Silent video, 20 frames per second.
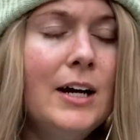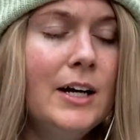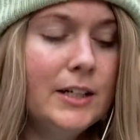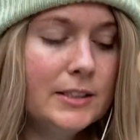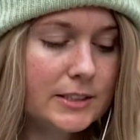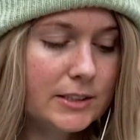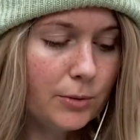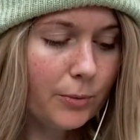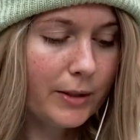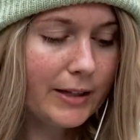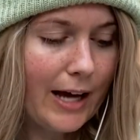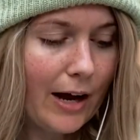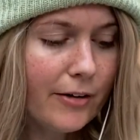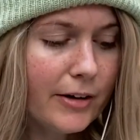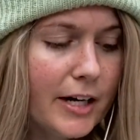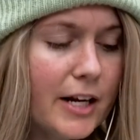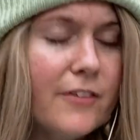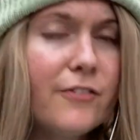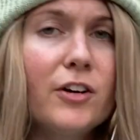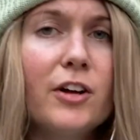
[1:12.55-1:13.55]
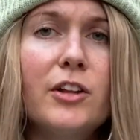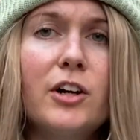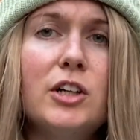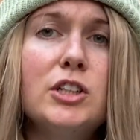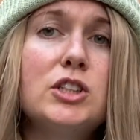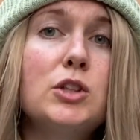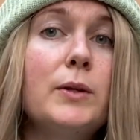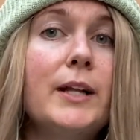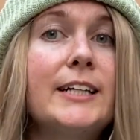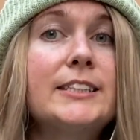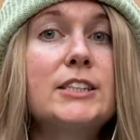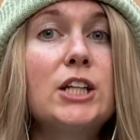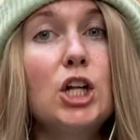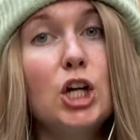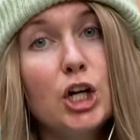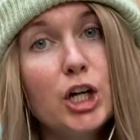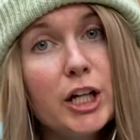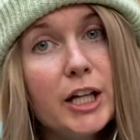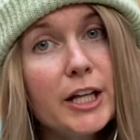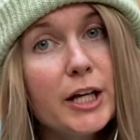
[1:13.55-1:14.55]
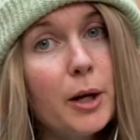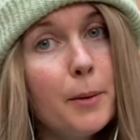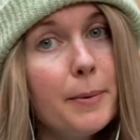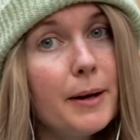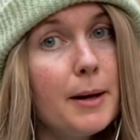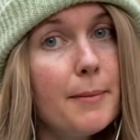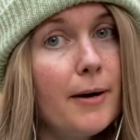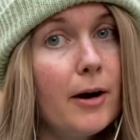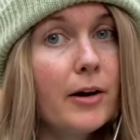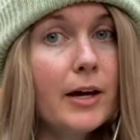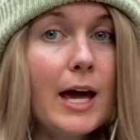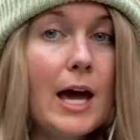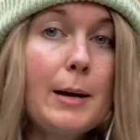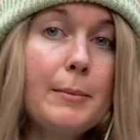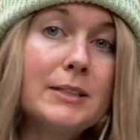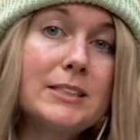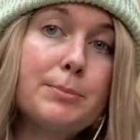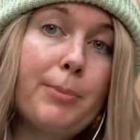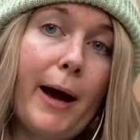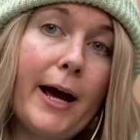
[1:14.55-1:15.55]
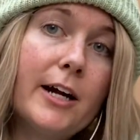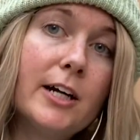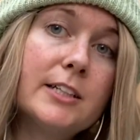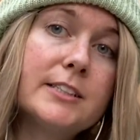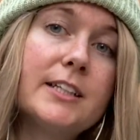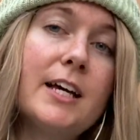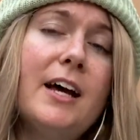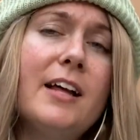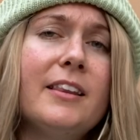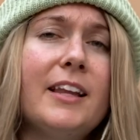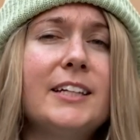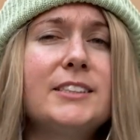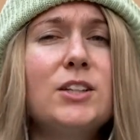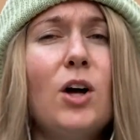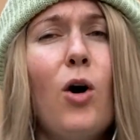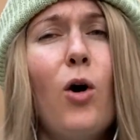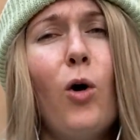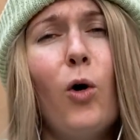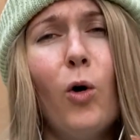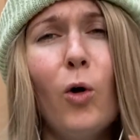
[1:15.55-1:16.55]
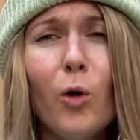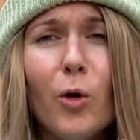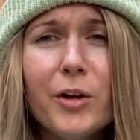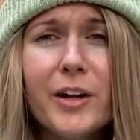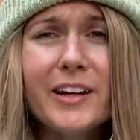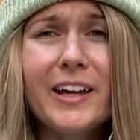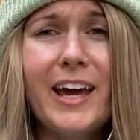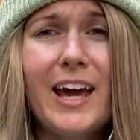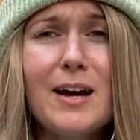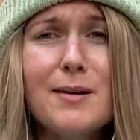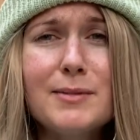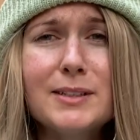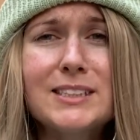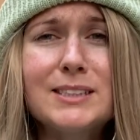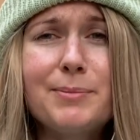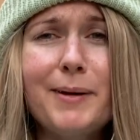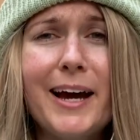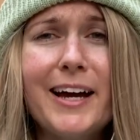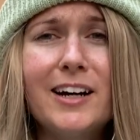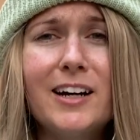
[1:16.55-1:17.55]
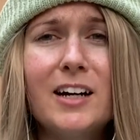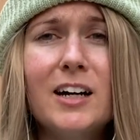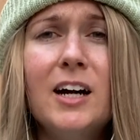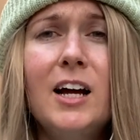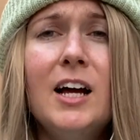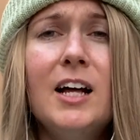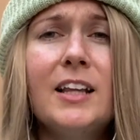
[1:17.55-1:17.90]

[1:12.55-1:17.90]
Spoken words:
So without any further ado, let's learn a little bit about camel spiders. Let's hold a camel spider.